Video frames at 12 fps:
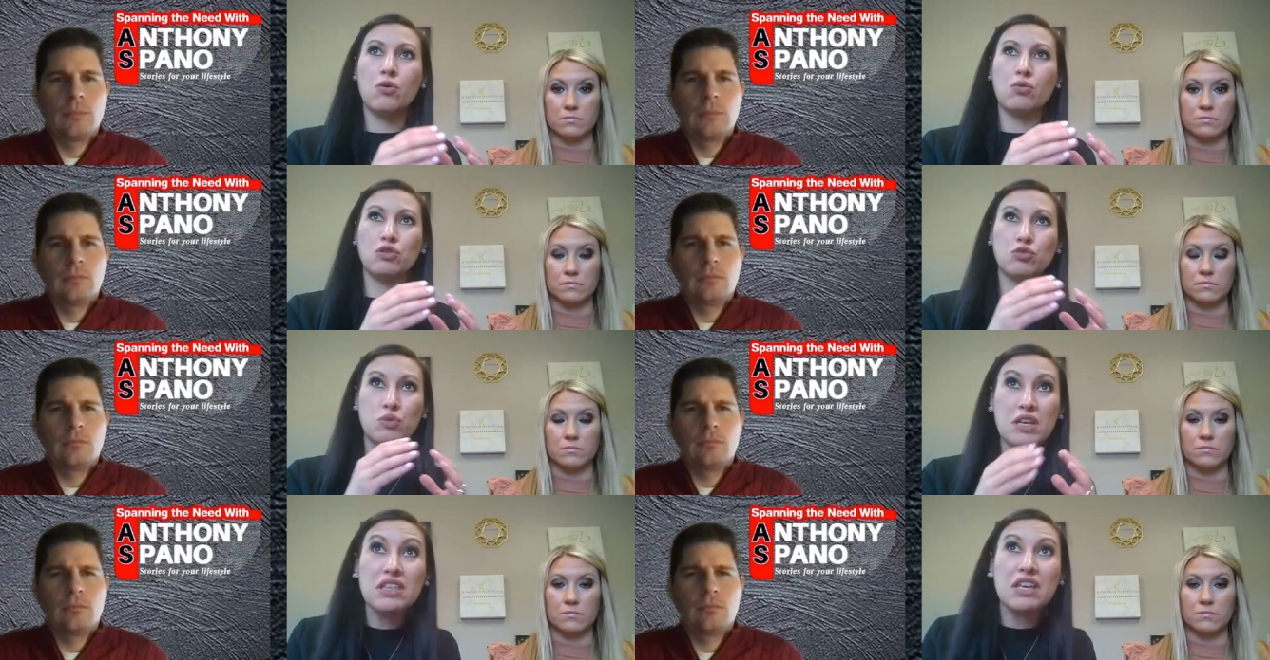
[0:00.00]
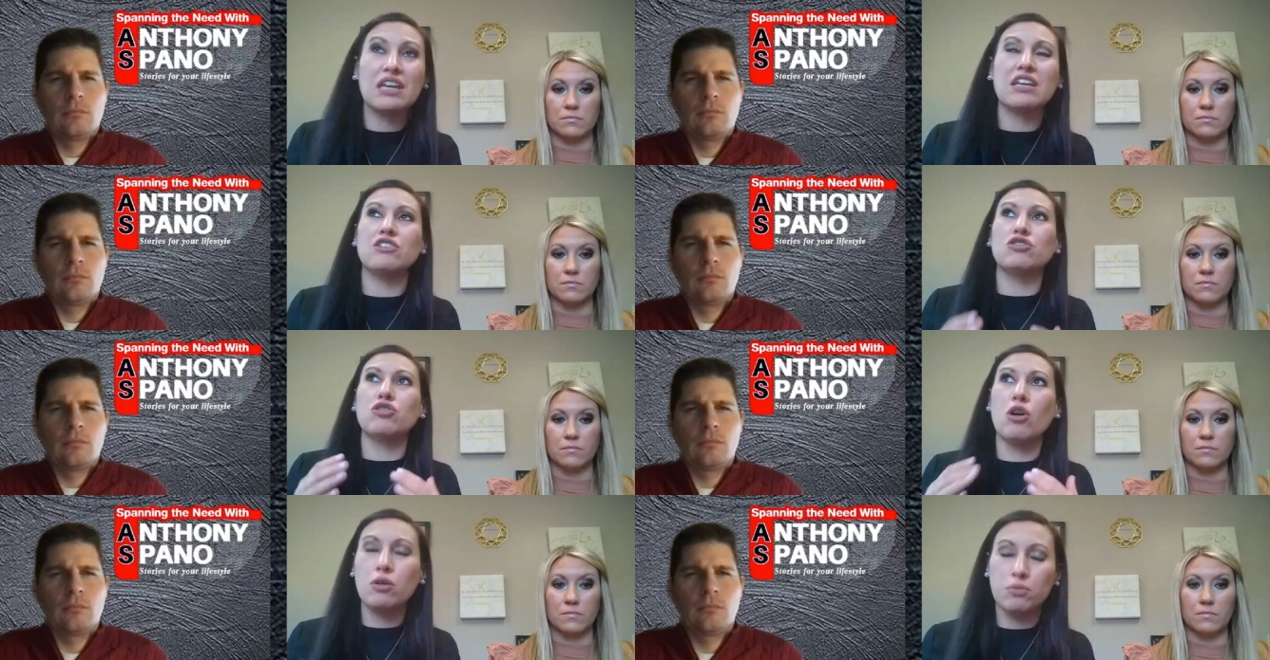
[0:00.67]
Speaker 1: which we think is
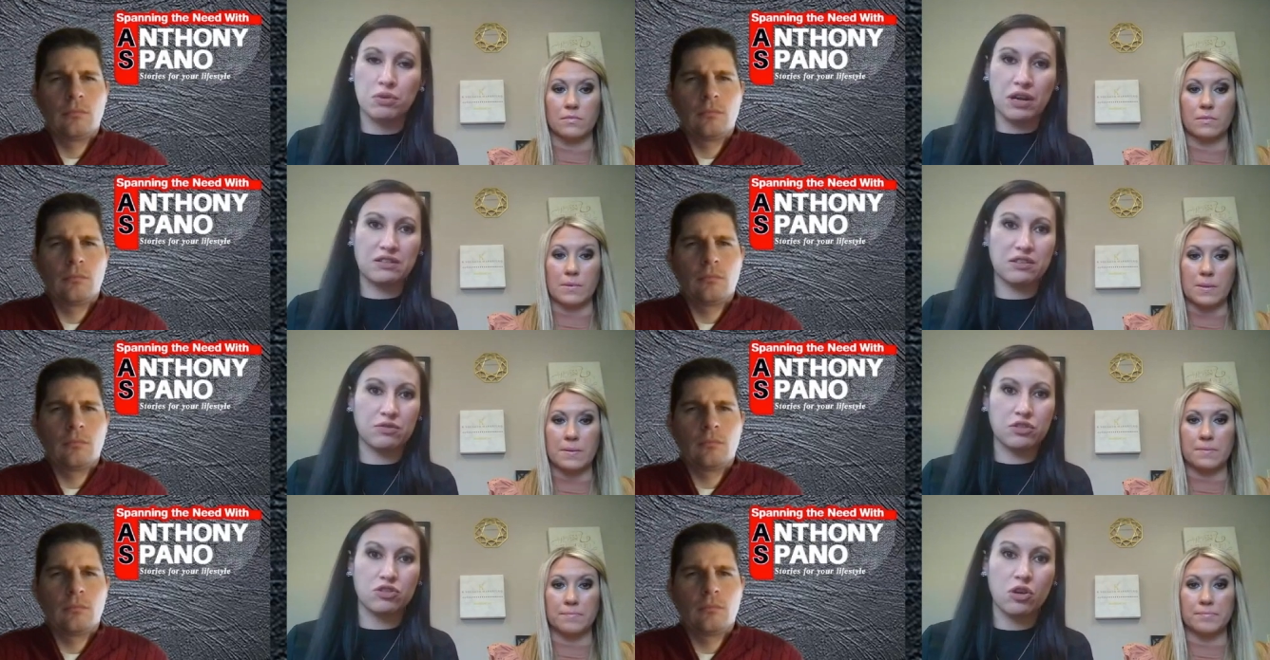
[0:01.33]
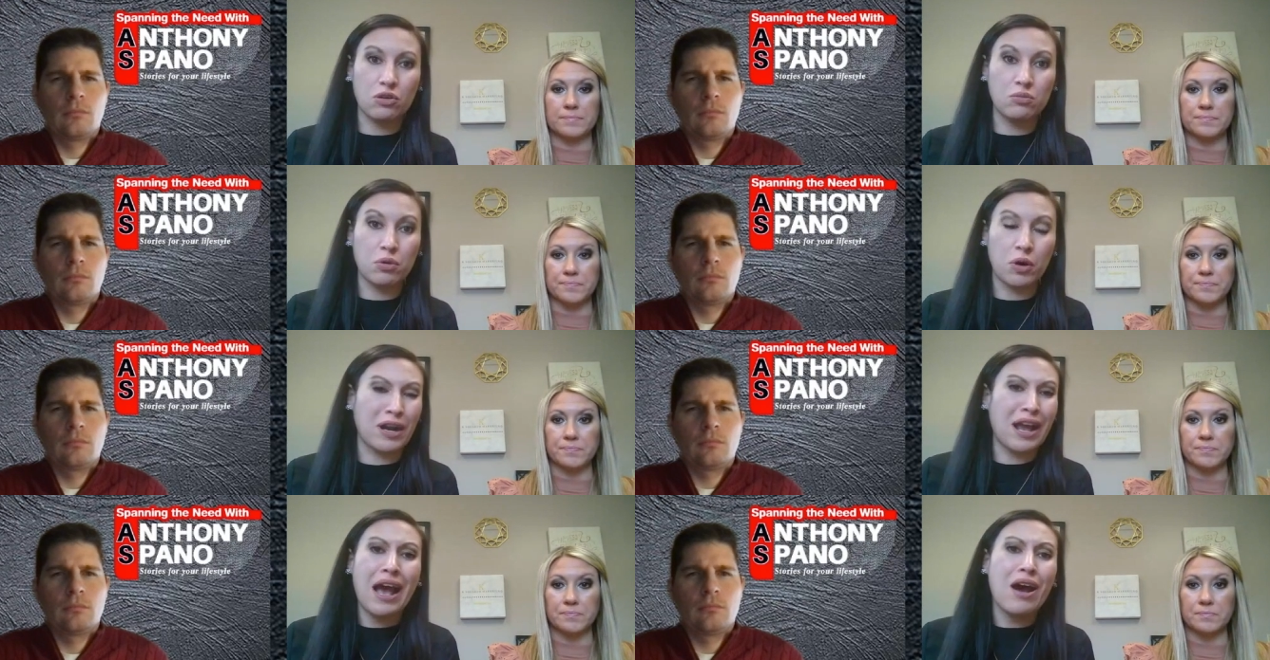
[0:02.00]
so impressive and so
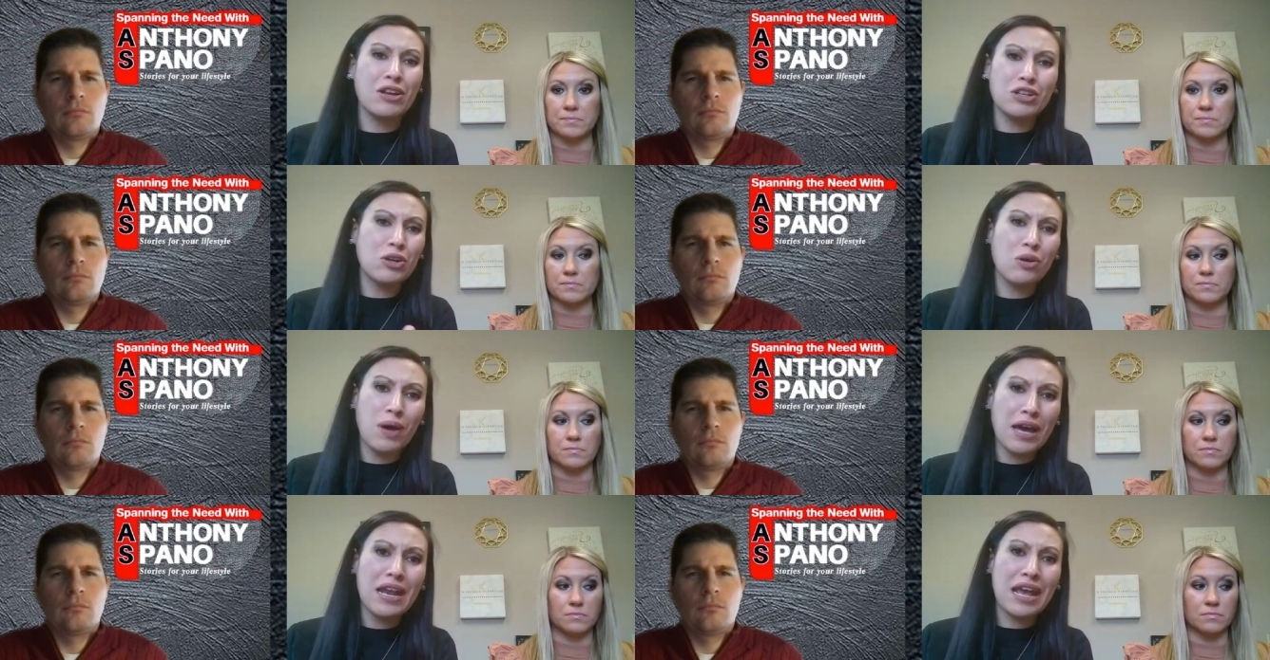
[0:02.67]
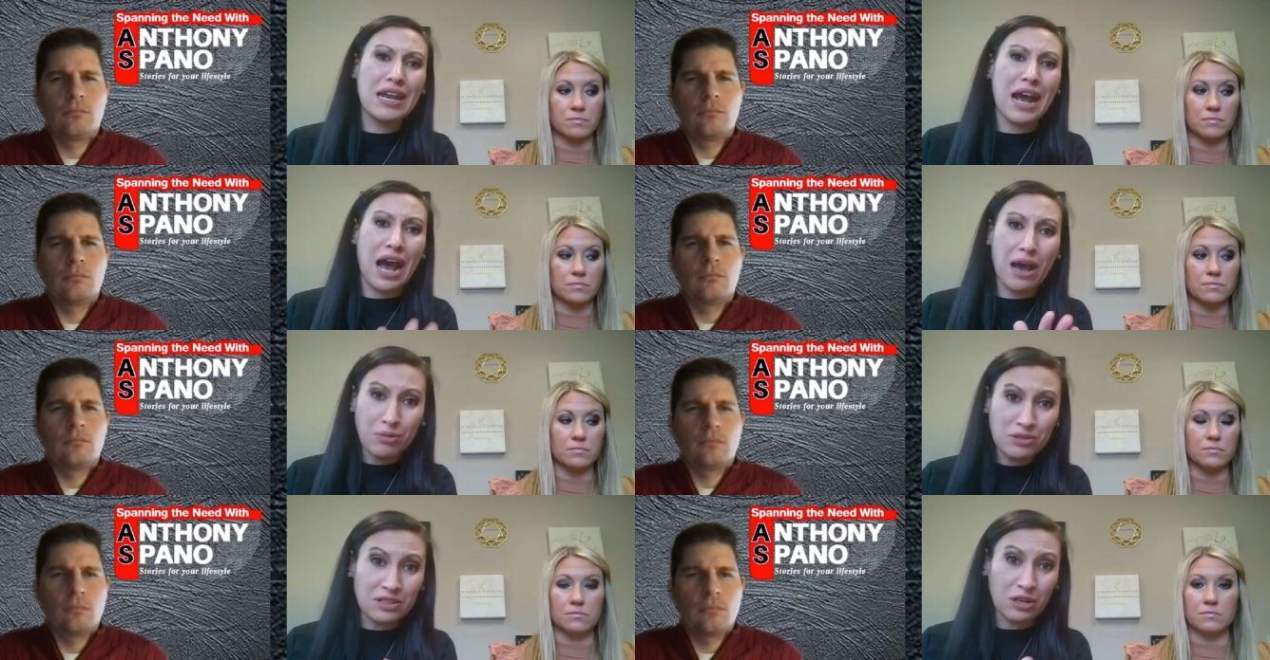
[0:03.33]
important. You know what? And I
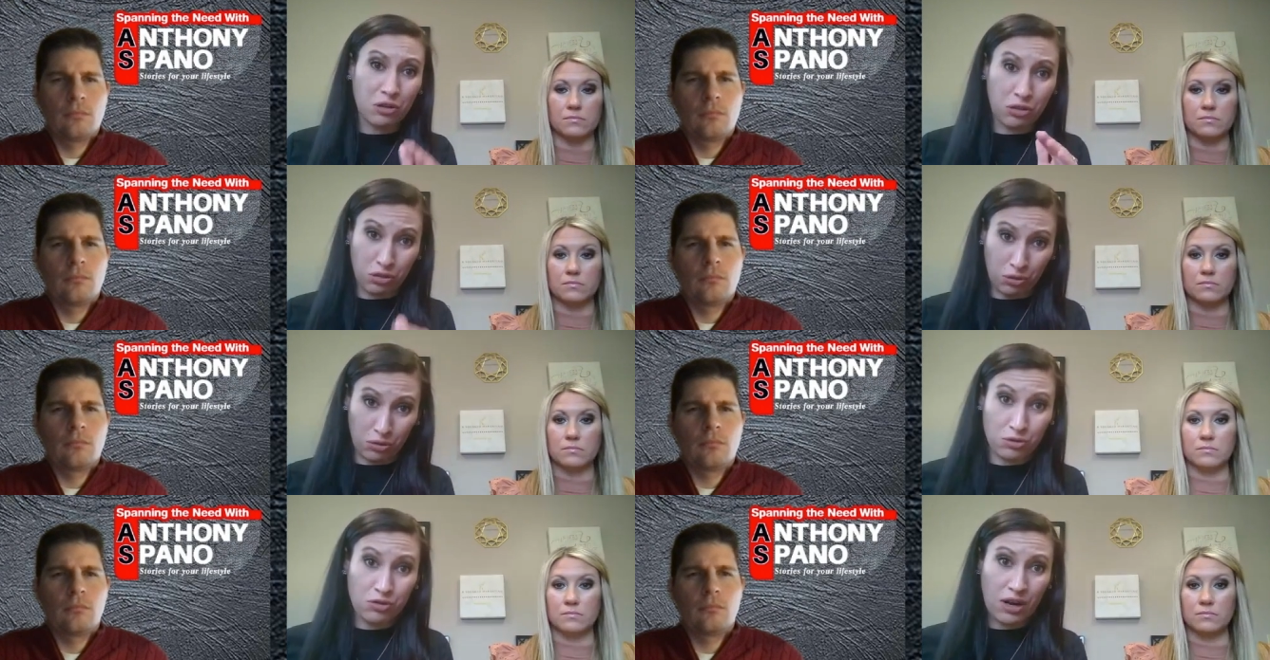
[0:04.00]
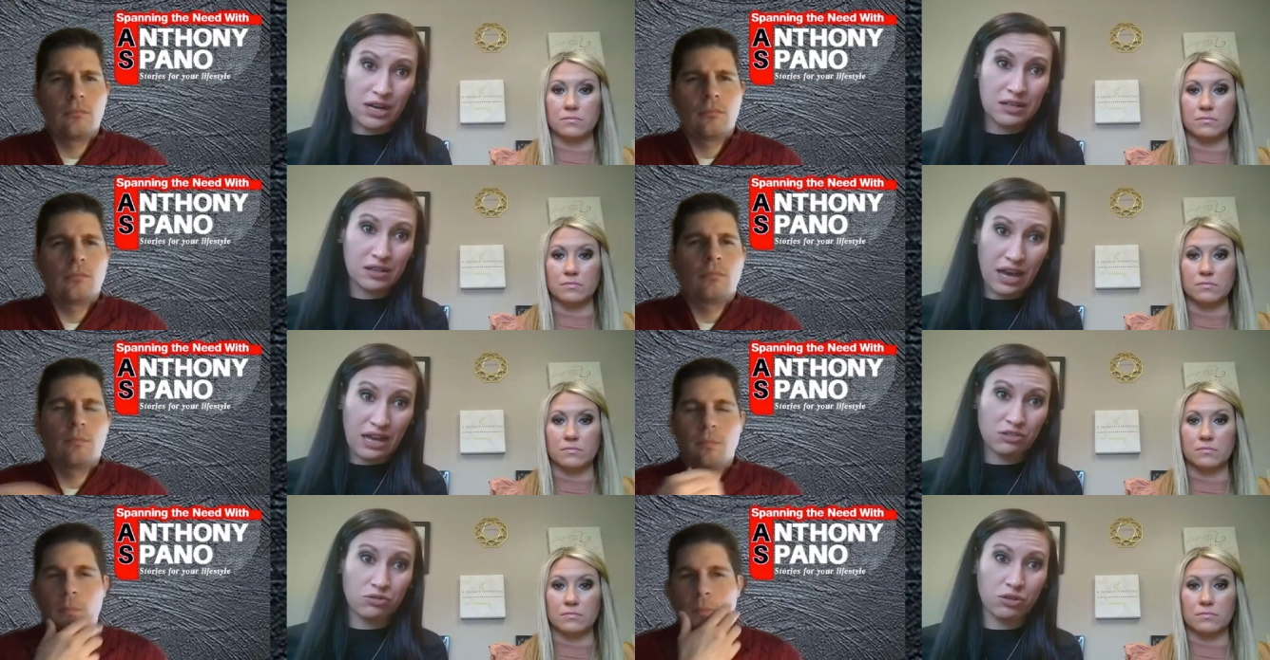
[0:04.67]
was in a third grade
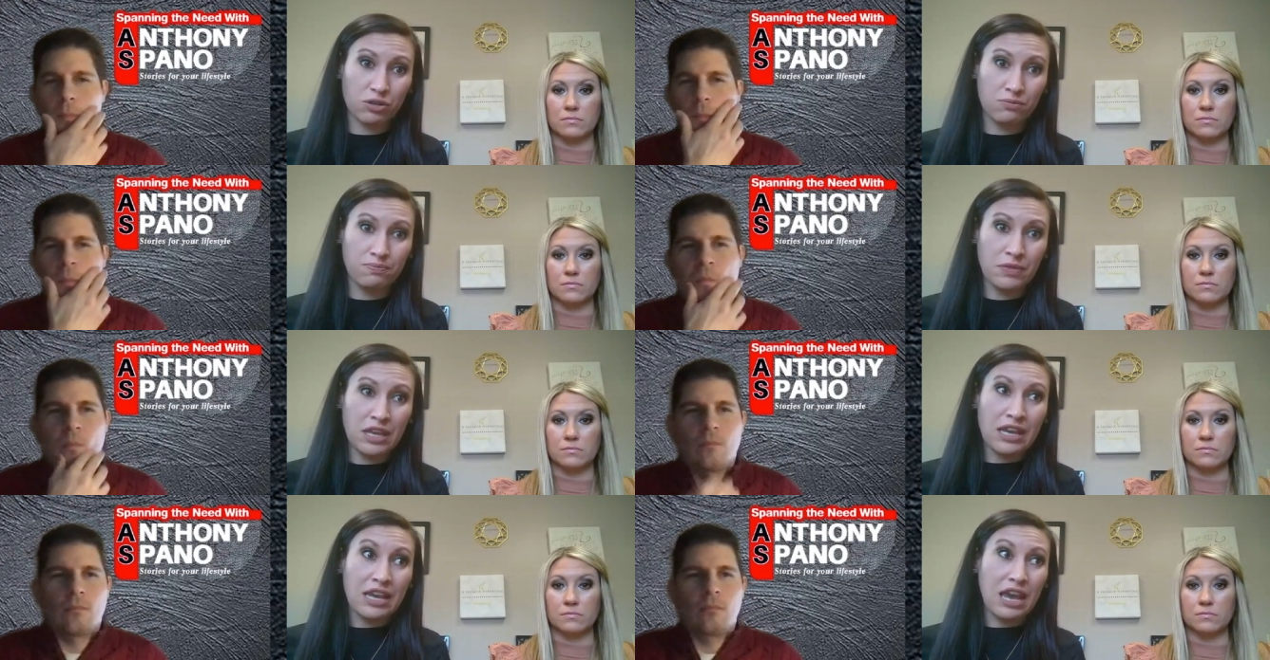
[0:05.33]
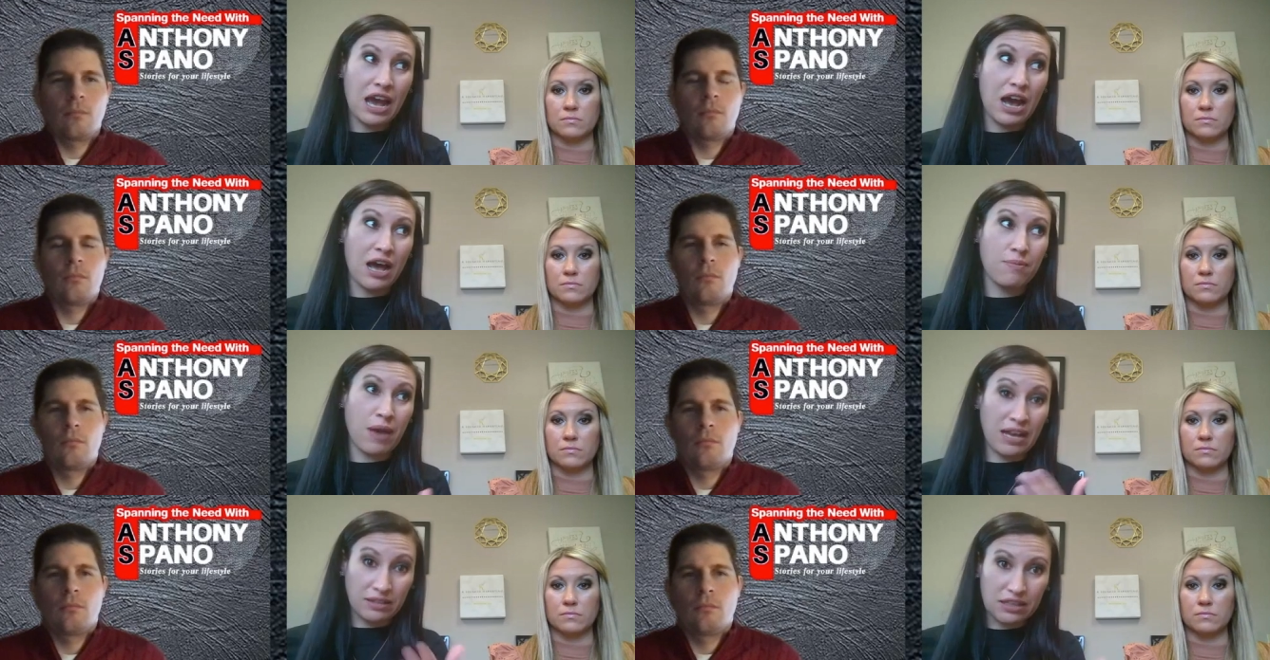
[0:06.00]
classroom
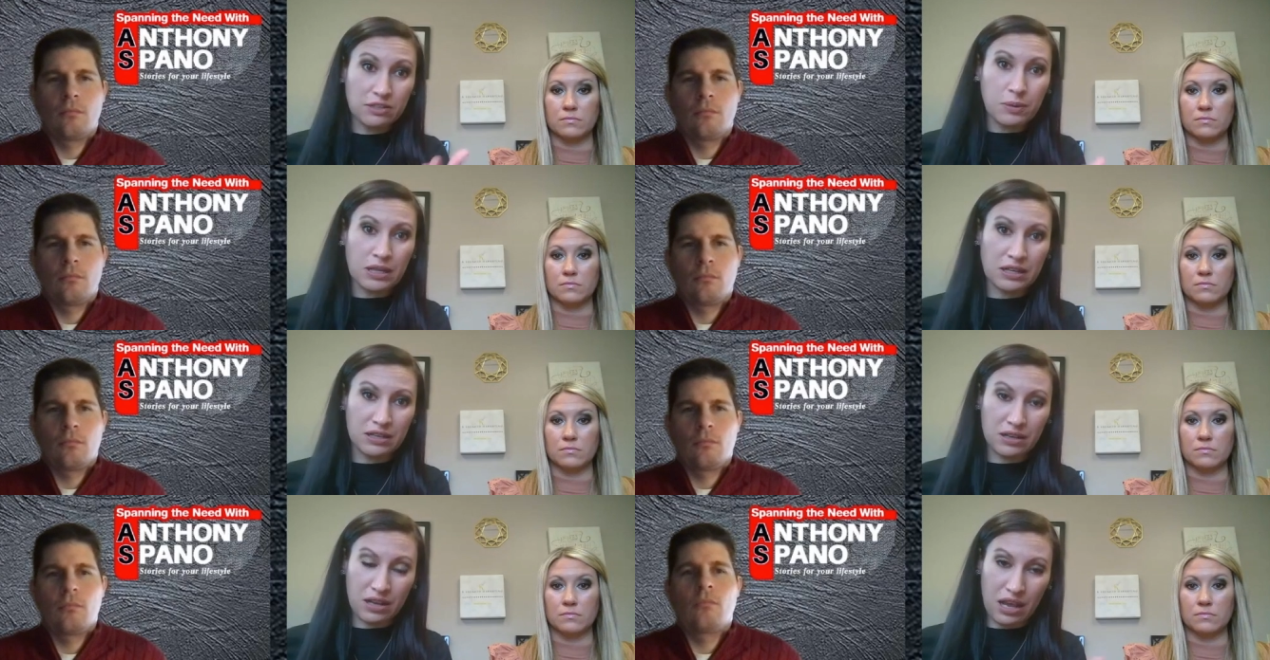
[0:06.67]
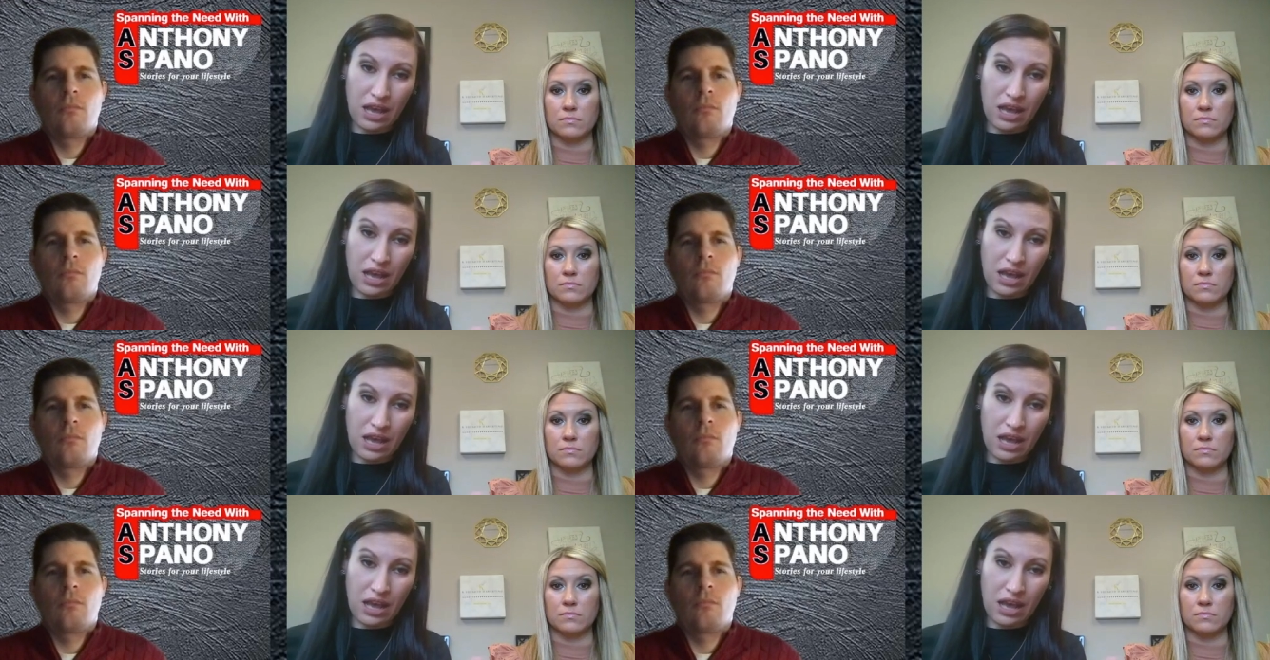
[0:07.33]
at Lisbon